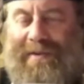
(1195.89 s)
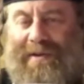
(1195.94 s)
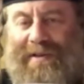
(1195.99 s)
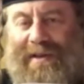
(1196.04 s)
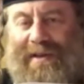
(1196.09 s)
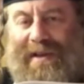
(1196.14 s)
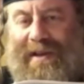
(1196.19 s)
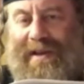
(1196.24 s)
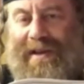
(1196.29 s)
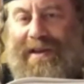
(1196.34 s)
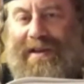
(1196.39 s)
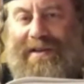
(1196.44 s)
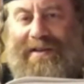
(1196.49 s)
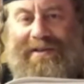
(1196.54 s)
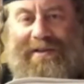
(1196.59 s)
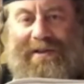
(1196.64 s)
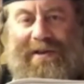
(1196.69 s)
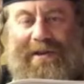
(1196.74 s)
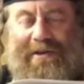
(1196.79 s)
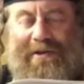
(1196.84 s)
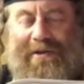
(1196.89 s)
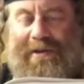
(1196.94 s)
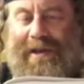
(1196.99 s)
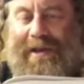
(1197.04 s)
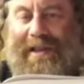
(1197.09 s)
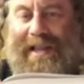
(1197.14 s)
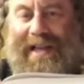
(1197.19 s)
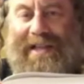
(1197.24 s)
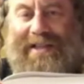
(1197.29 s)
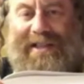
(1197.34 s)
was. So you
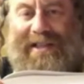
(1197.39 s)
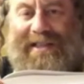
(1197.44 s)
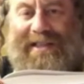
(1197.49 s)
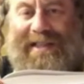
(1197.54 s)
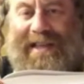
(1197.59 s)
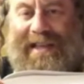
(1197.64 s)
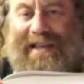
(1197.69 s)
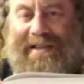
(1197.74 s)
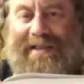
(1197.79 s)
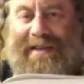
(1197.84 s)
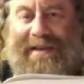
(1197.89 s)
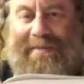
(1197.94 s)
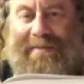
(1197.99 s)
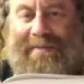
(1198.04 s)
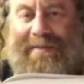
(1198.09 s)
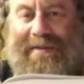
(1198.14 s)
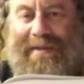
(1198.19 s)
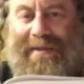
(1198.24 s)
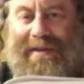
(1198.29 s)
cannot just eat them.